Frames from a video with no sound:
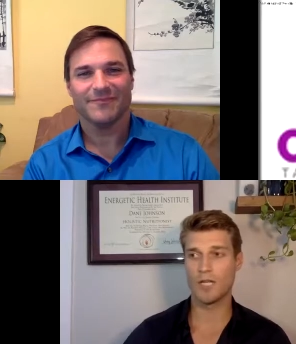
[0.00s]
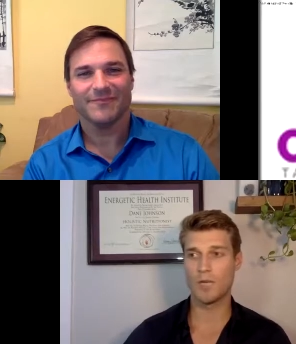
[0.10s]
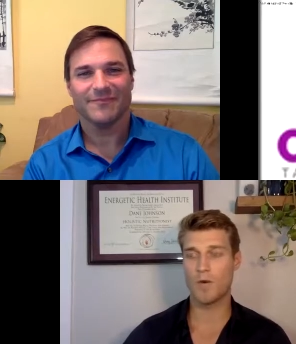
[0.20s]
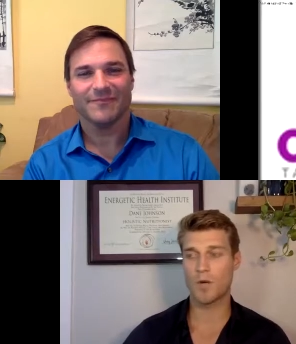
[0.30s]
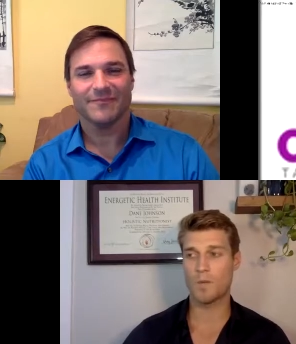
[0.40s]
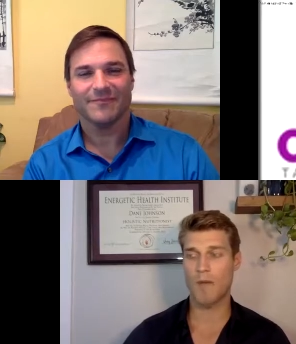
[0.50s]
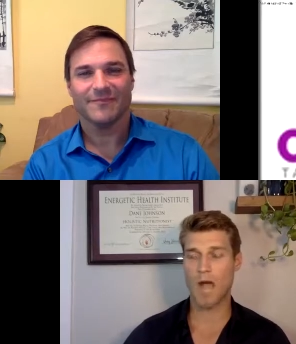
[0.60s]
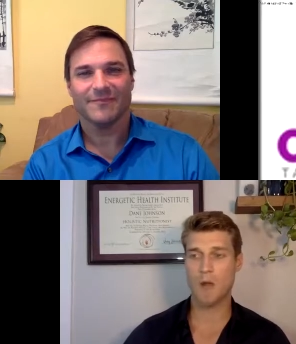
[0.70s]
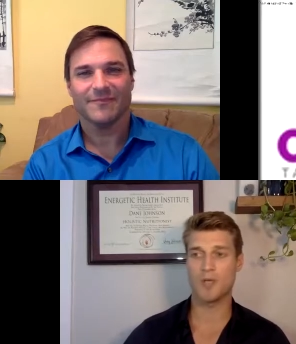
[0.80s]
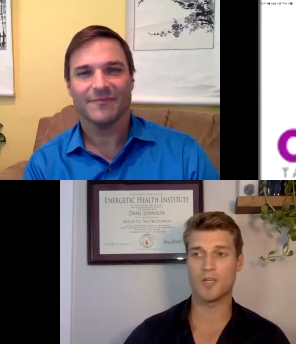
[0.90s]
Speaker 1: want to
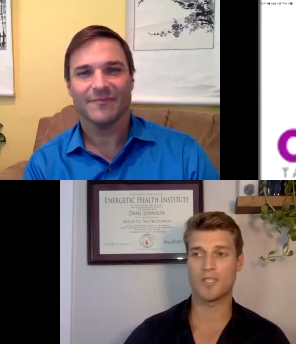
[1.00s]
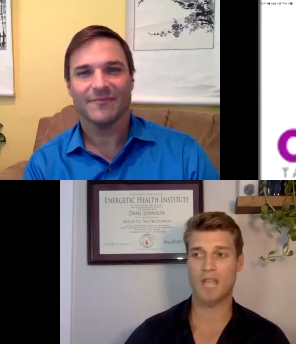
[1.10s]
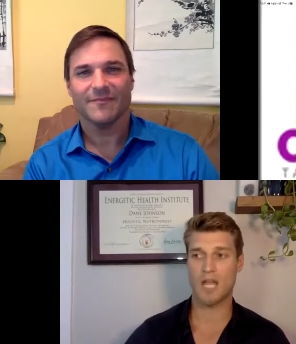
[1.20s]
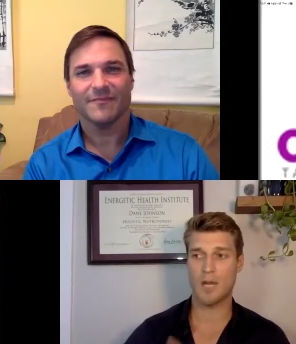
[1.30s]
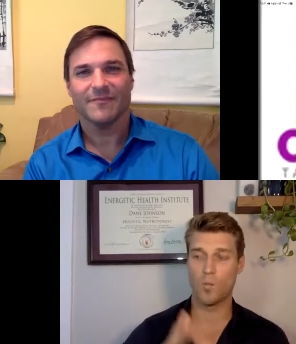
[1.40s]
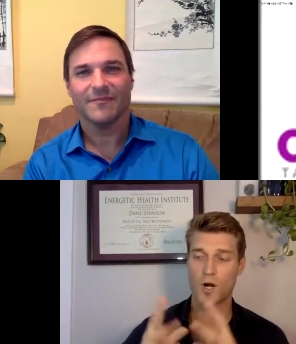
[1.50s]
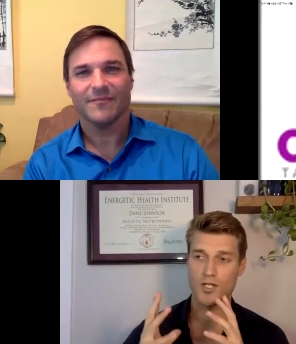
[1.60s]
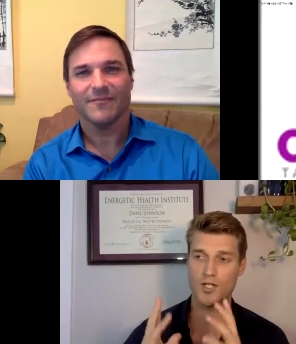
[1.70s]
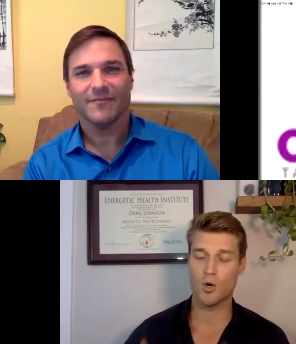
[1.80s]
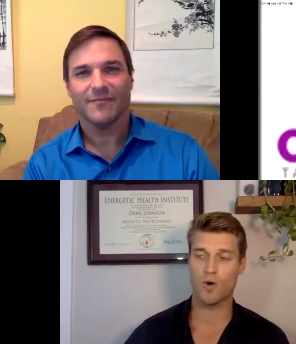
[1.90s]
empower you to say,
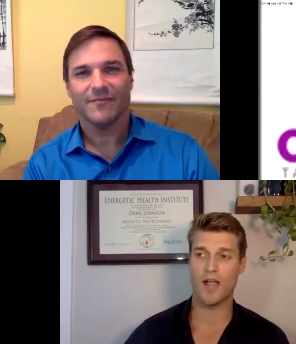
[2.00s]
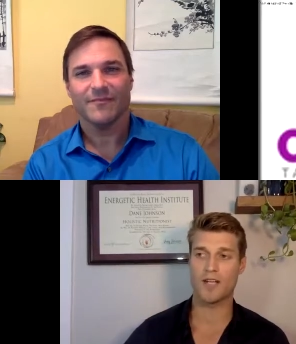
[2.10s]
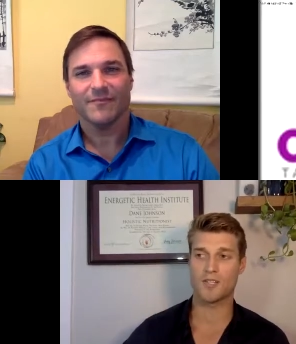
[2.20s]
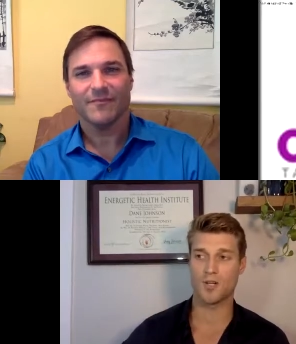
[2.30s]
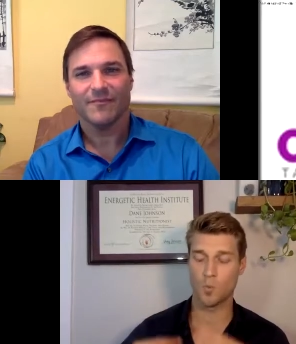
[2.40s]
what's your answer?